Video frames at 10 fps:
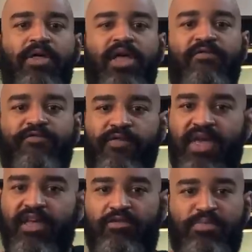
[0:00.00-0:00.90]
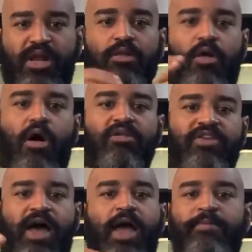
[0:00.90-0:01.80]
If it's been a long
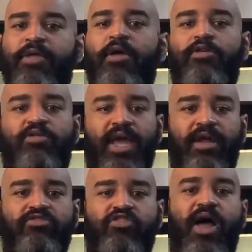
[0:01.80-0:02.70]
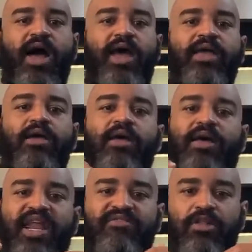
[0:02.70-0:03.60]
time, you can try
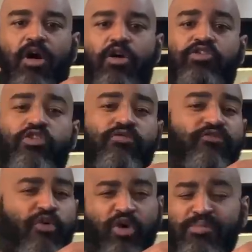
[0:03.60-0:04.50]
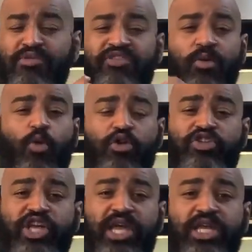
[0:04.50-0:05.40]
kind of a larger 40% water
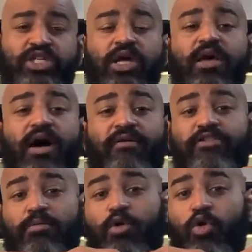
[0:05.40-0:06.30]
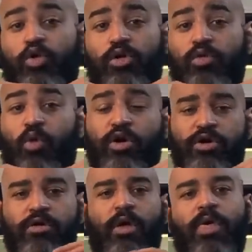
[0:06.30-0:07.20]
change of some cooler
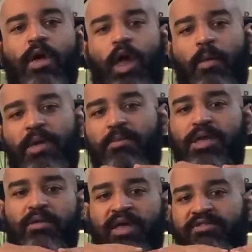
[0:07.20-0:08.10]
water, maybe like